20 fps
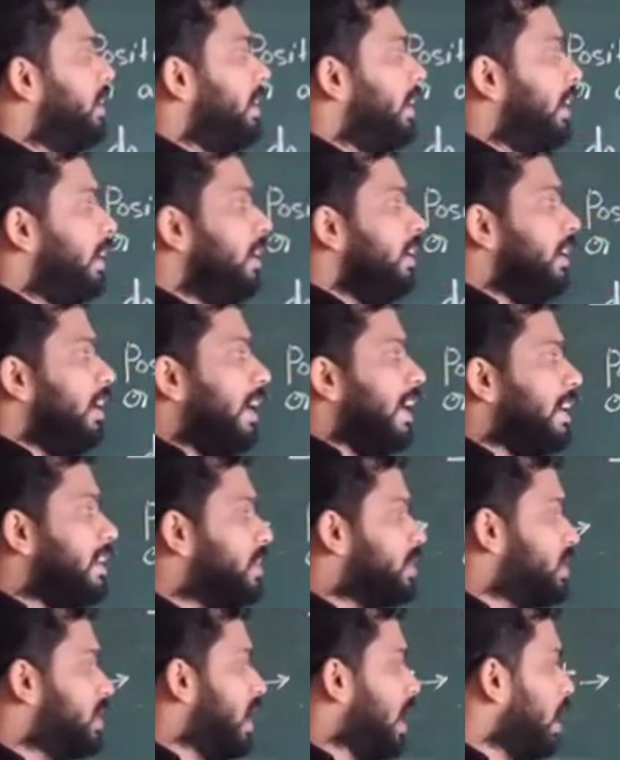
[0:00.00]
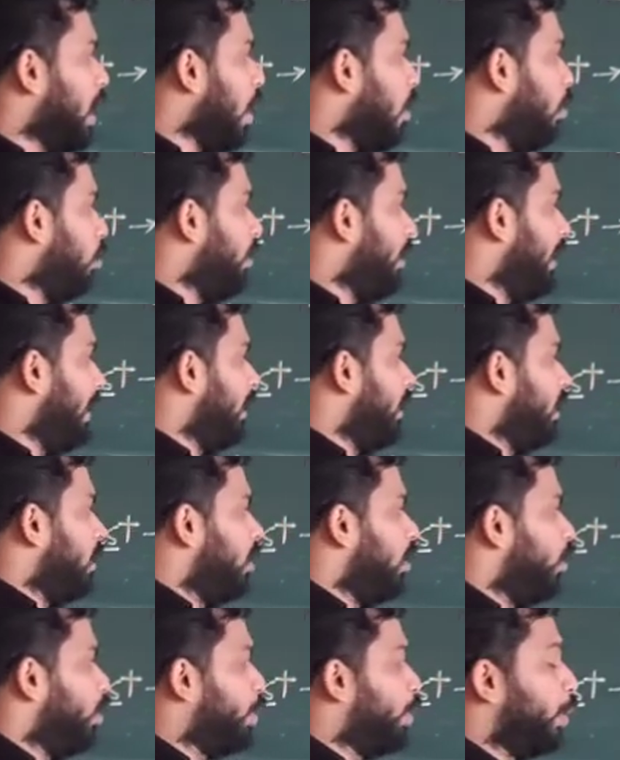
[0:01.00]
in its
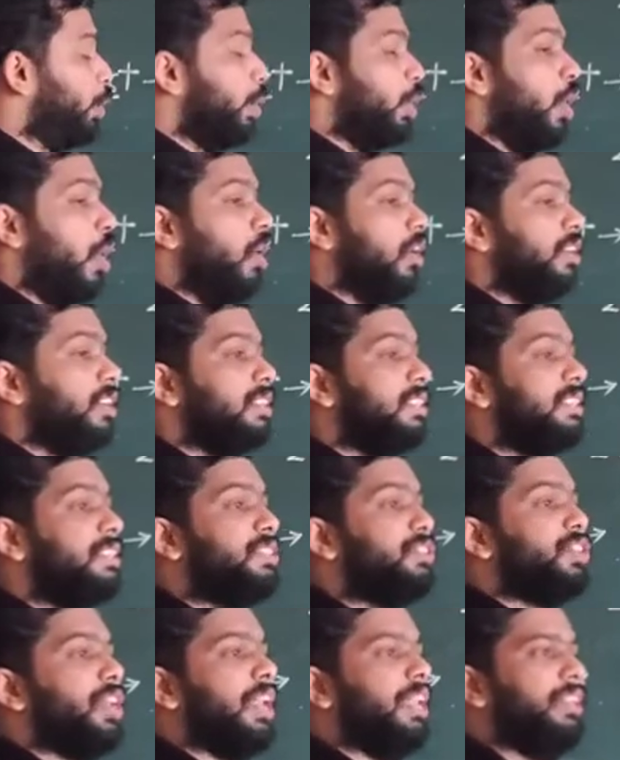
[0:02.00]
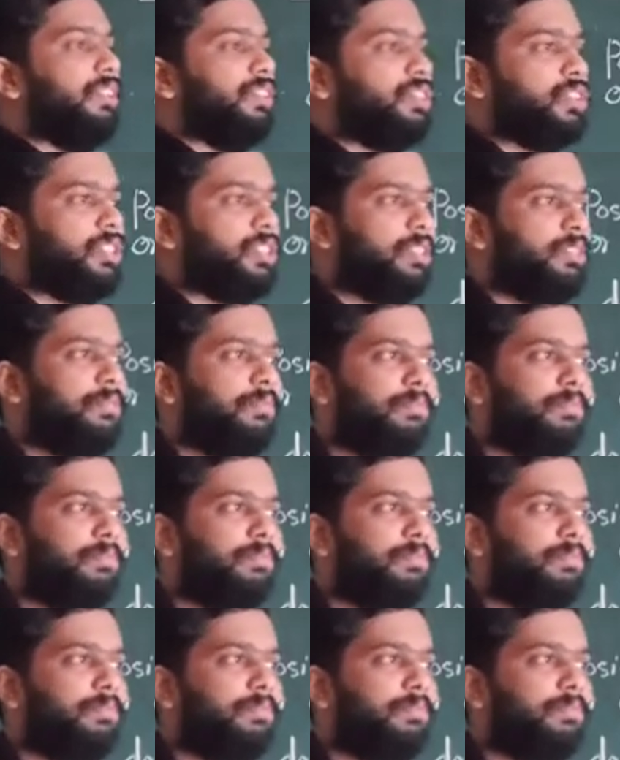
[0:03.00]
surrounding do not change.